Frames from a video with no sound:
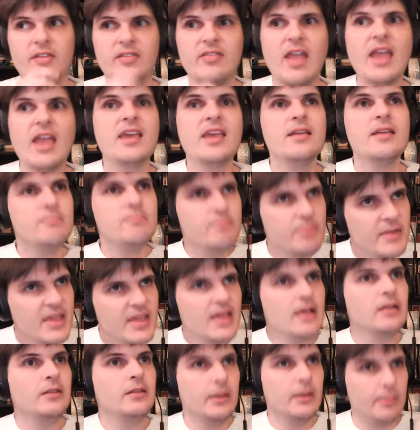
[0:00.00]
They can
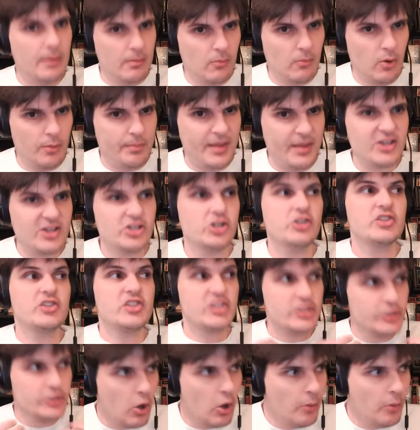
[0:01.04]
be a little bit more patient,
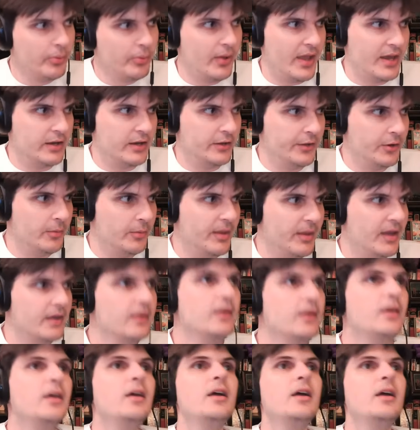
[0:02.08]
slow it a little bit,